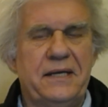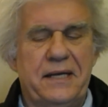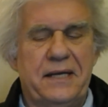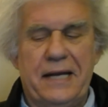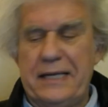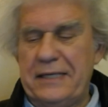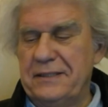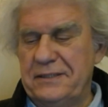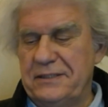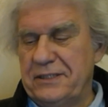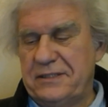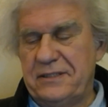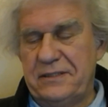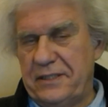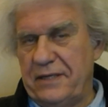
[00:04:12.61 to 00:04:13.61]
And I can
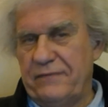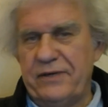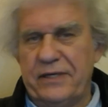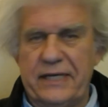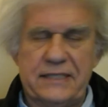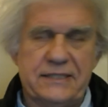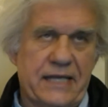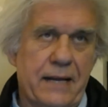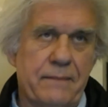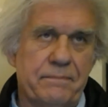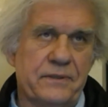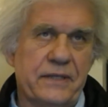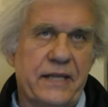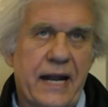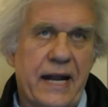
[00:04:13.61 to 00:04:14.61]
just give you an
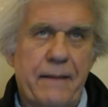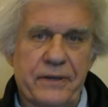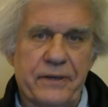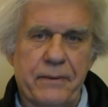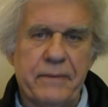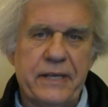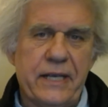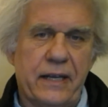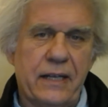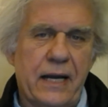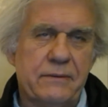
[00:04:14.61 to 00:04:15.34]
example that happened to me.